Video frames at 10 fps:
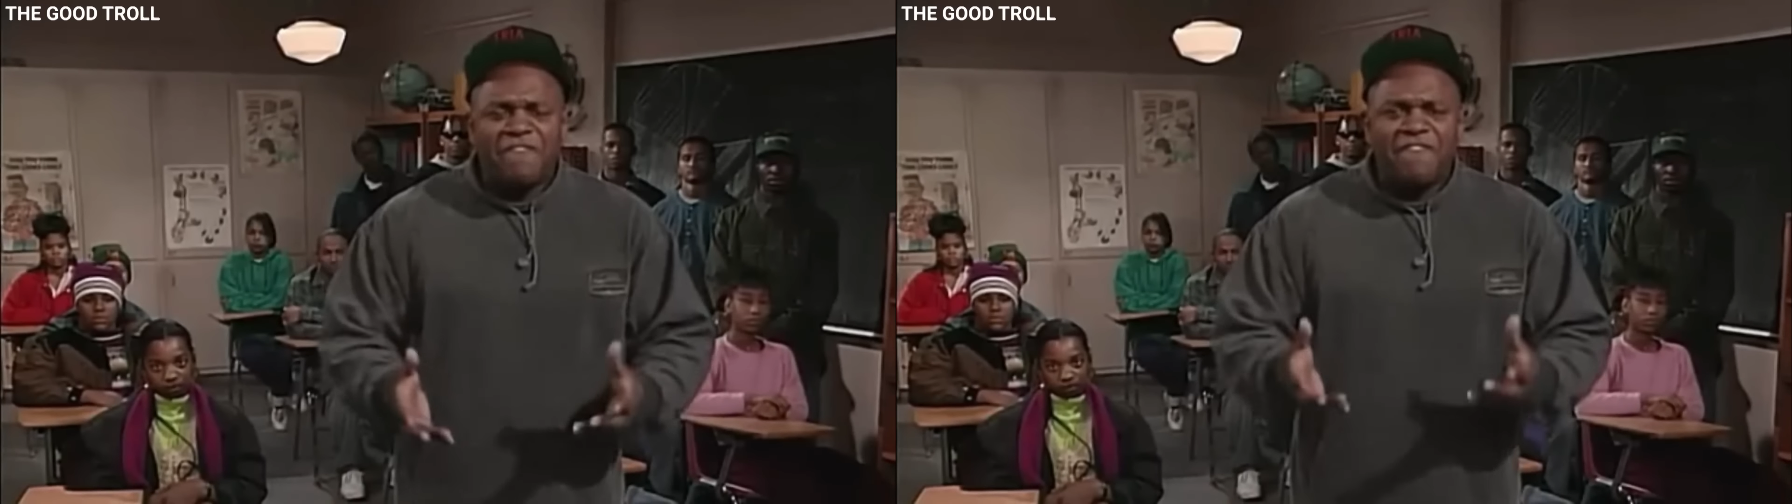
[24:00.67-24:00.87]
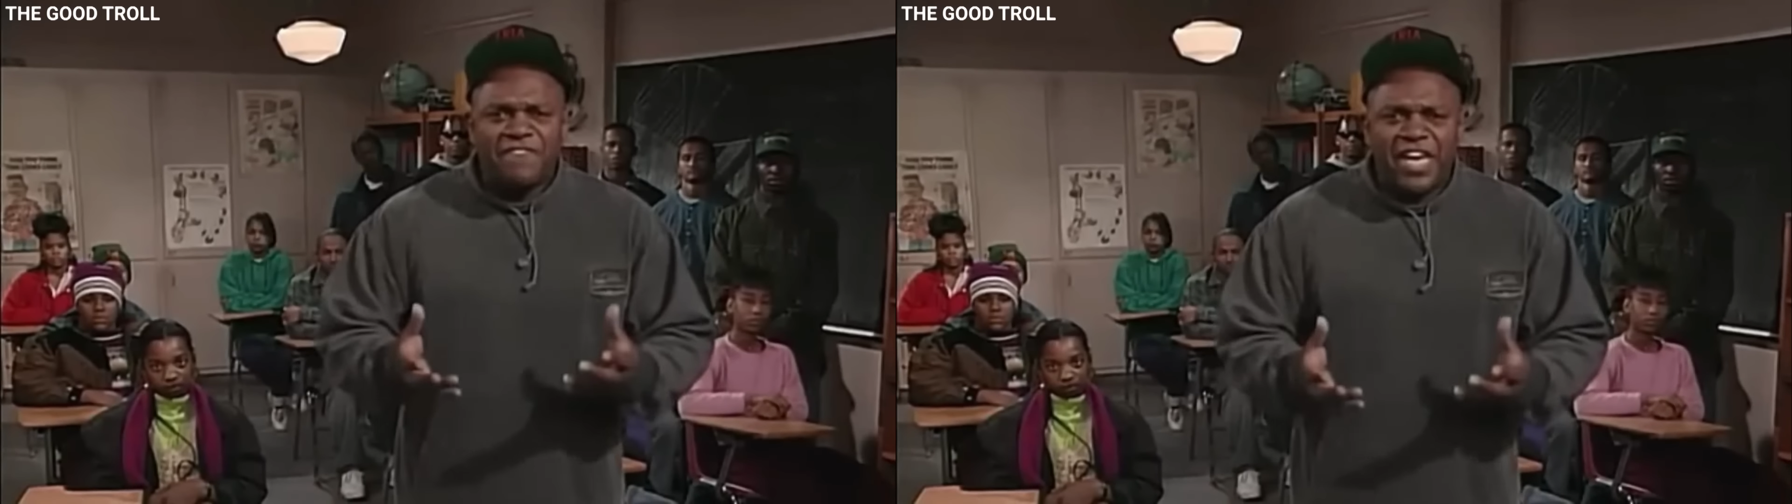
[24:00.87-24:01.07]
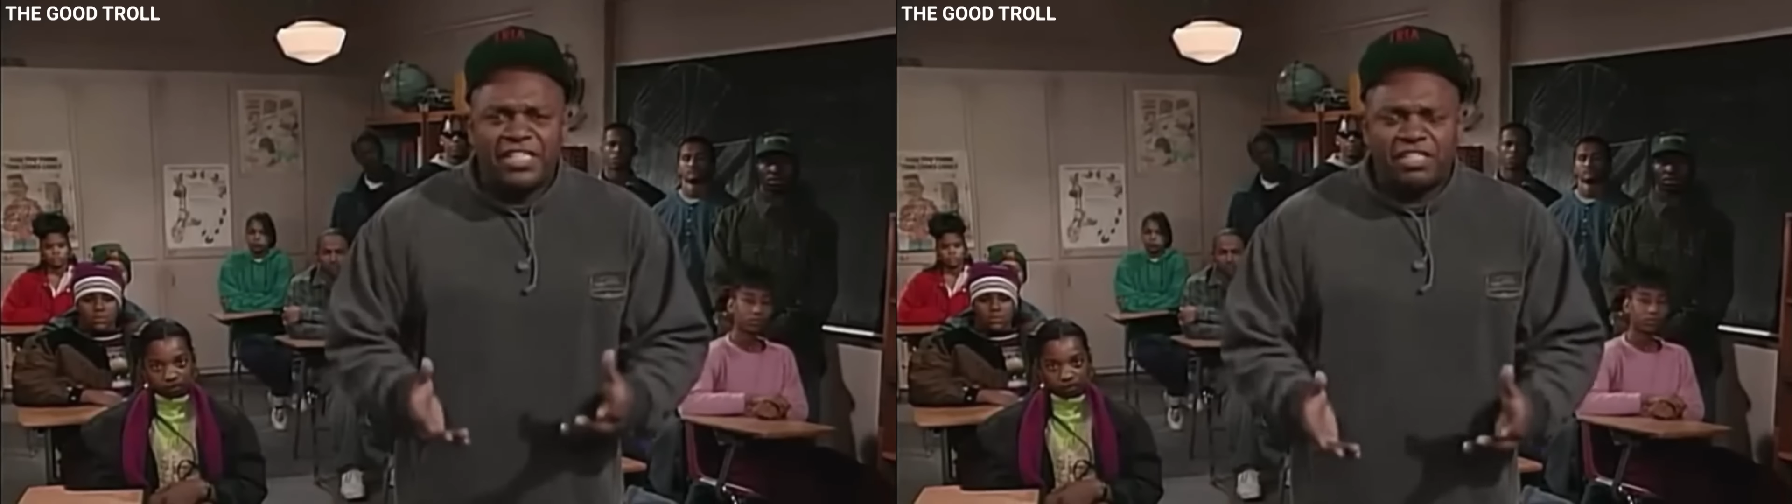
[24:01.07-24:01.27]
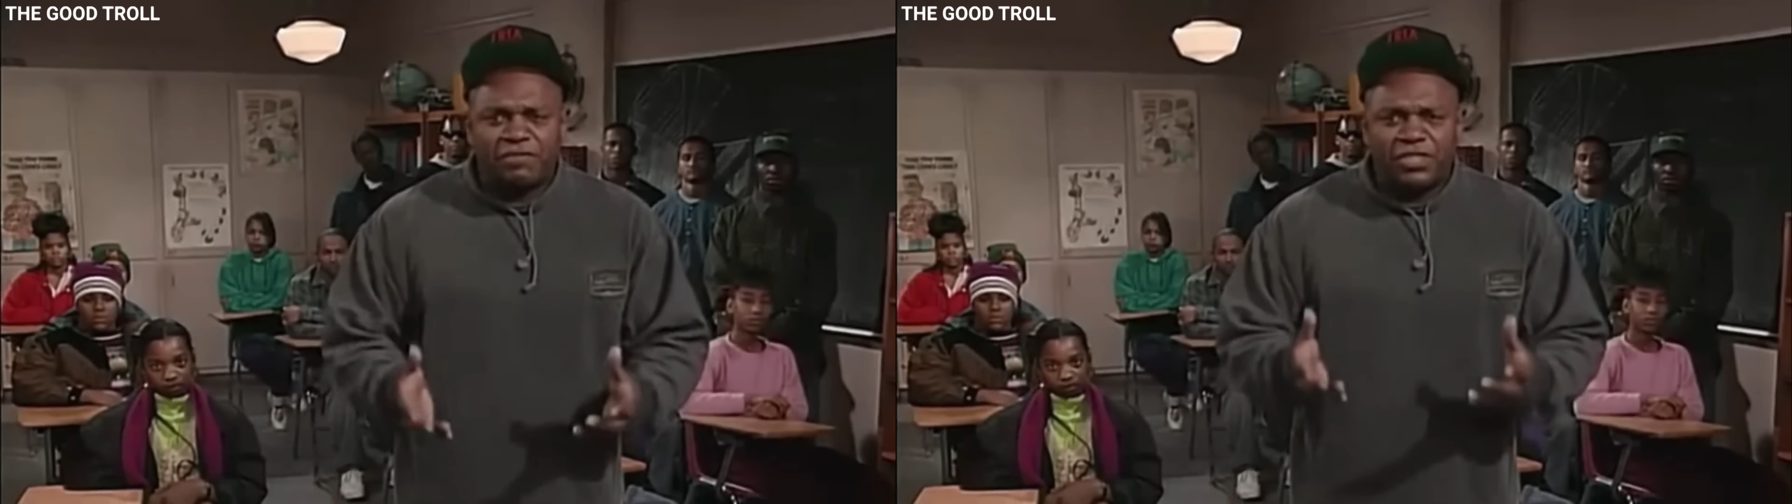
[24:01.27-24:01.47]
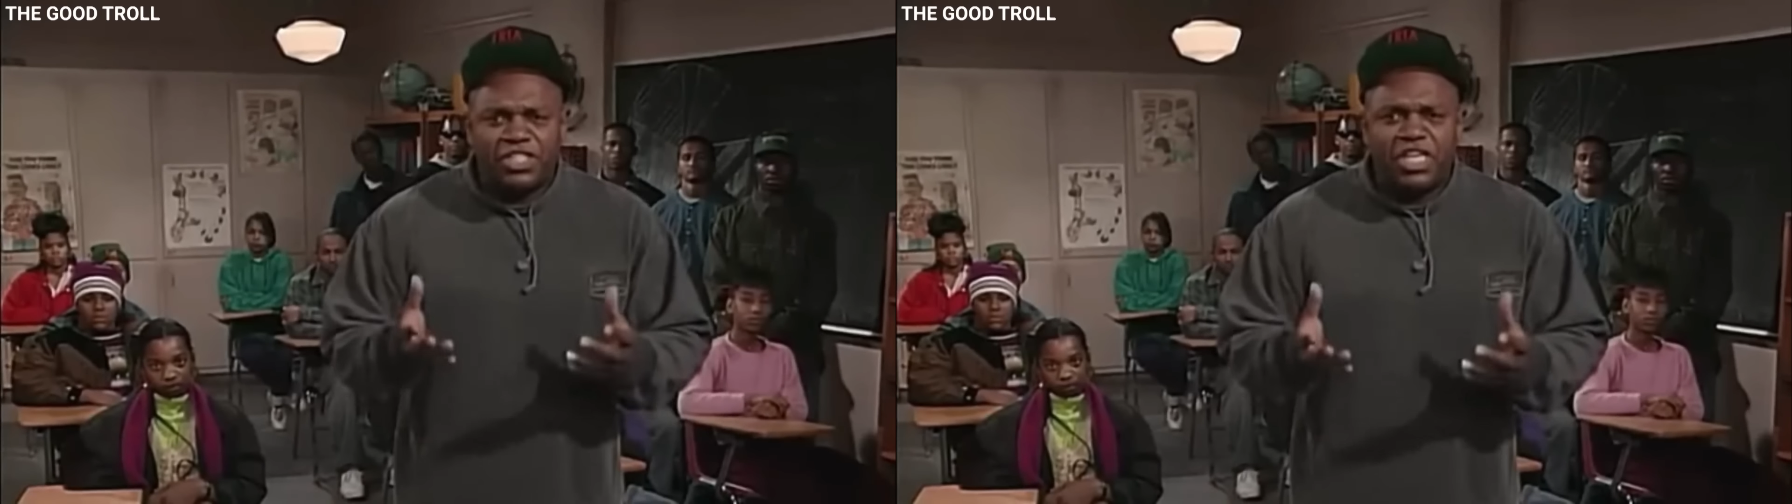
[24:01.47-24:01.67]
face
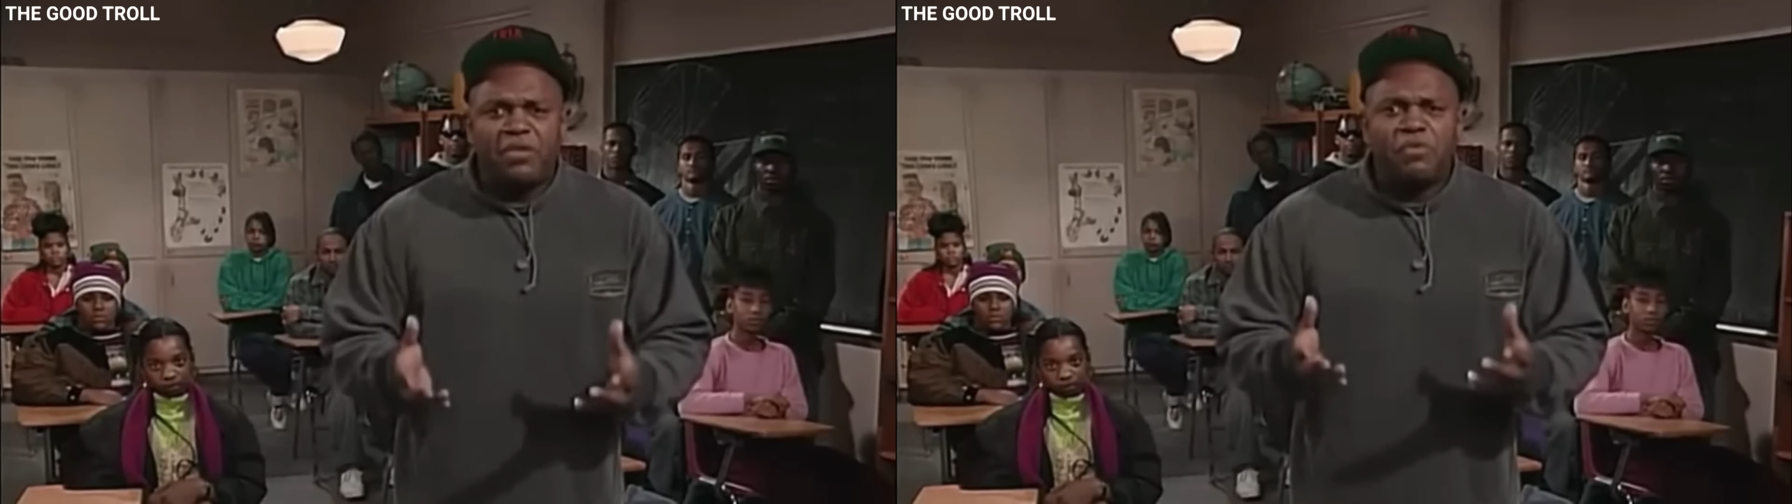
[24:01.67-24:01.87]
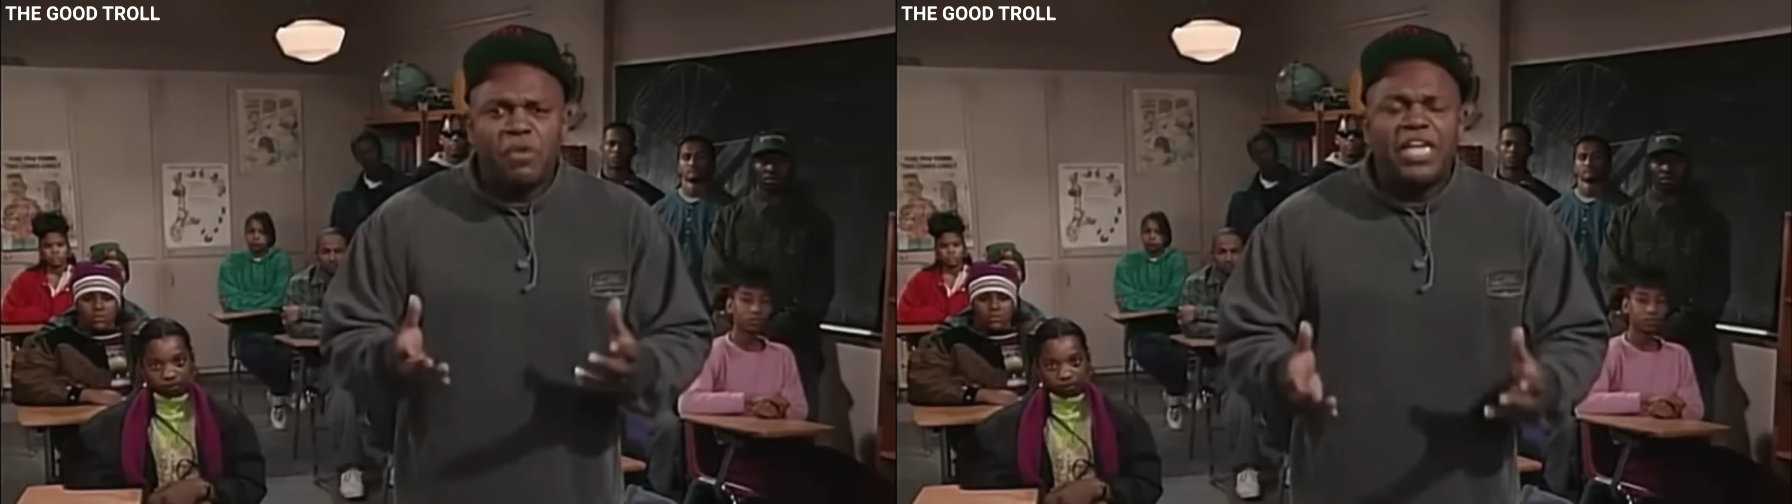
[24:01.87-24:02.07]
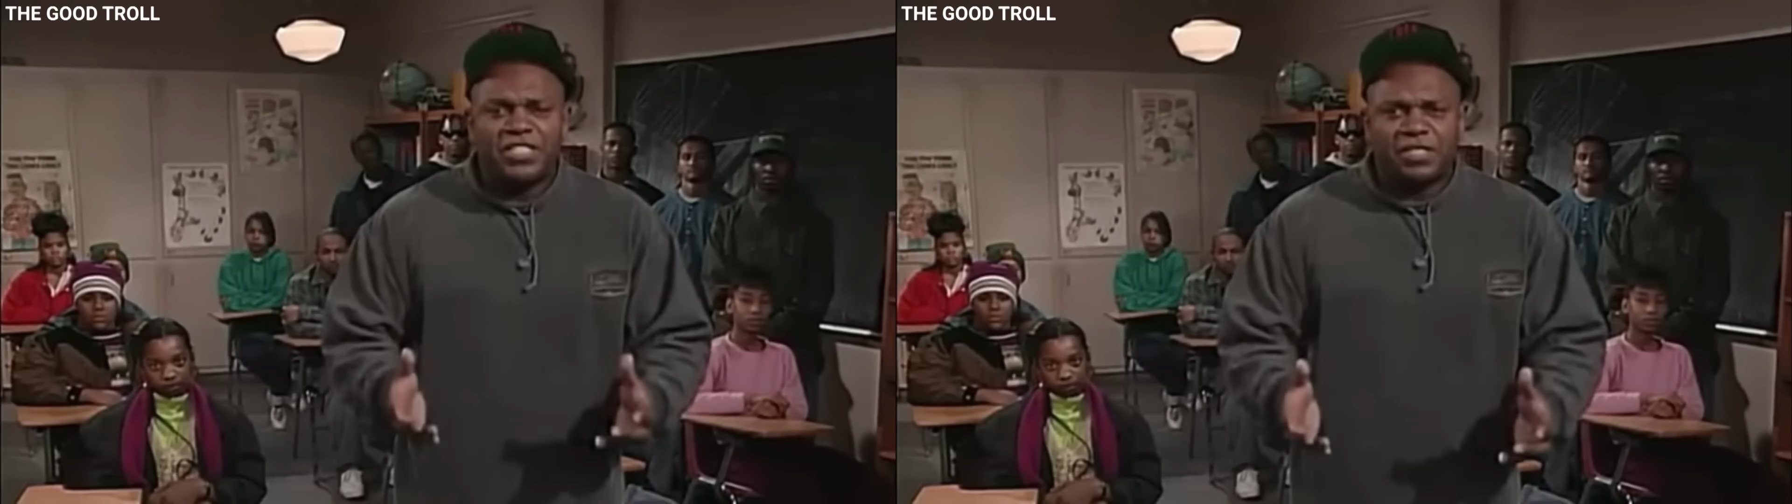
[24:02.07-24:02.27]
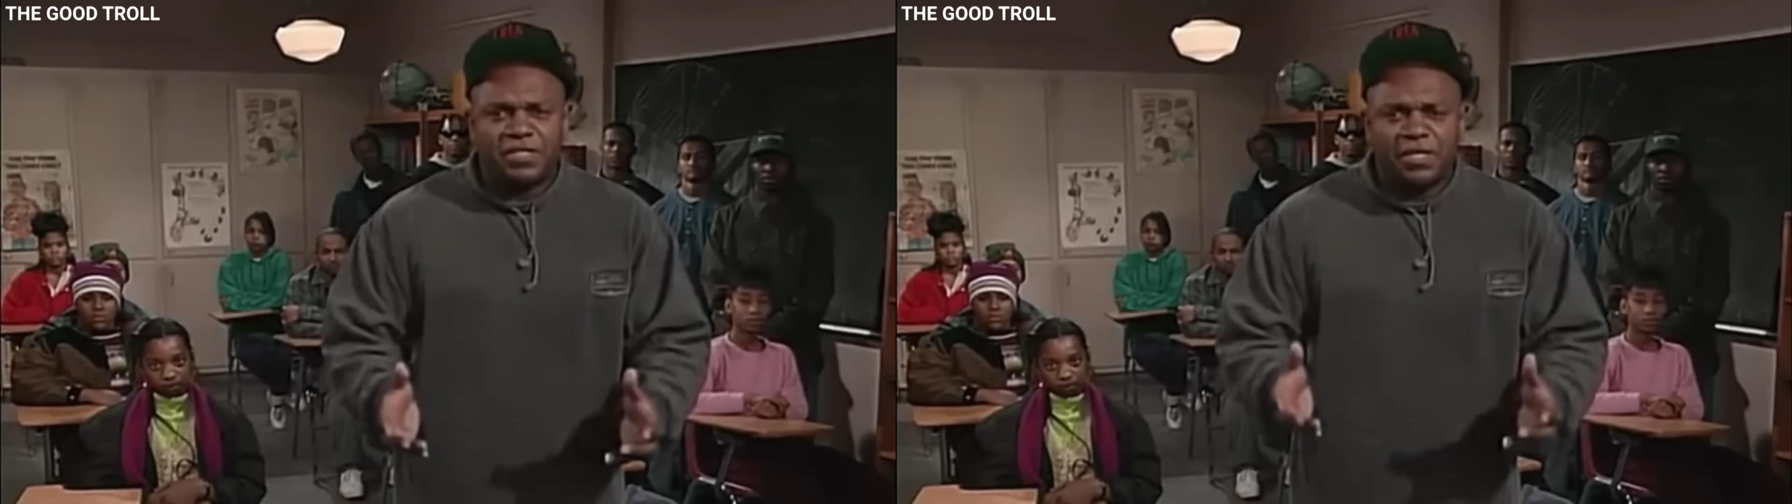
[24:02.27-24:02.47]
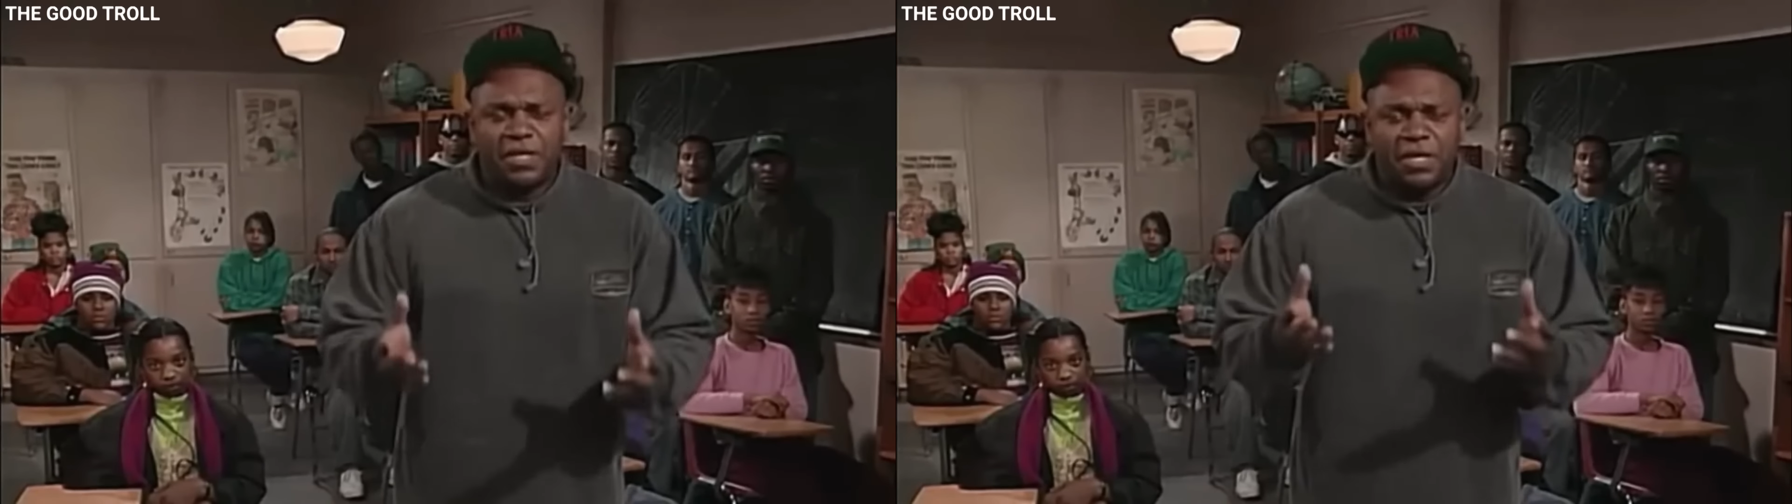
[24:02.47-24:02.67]
for generations